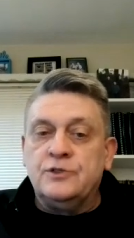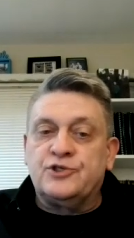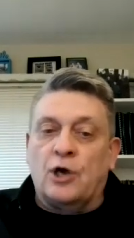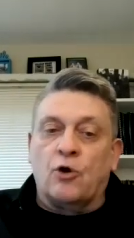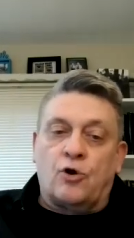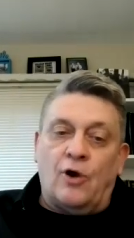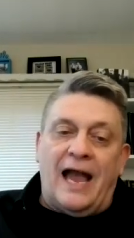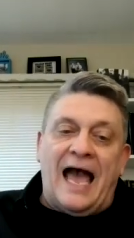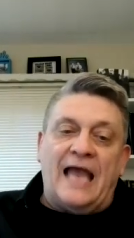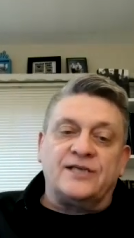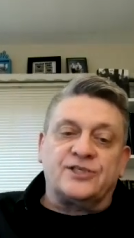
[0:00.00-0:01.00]
So
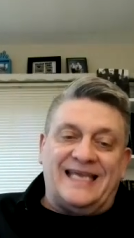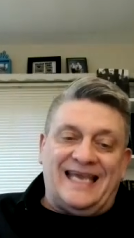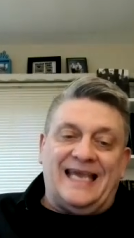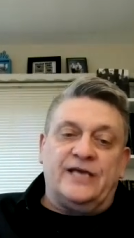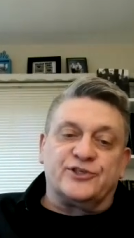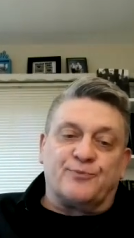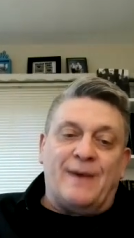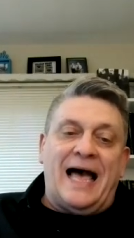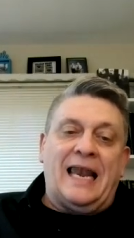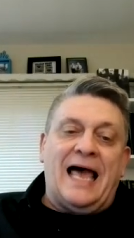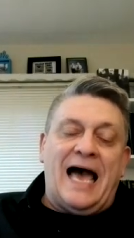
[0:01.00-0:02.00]
Christ is
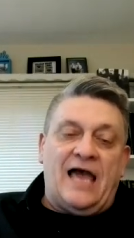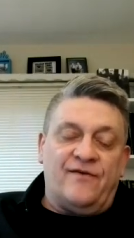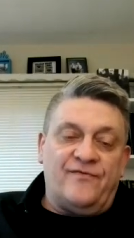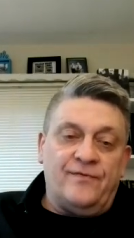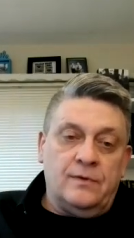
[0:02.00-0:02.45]
my life.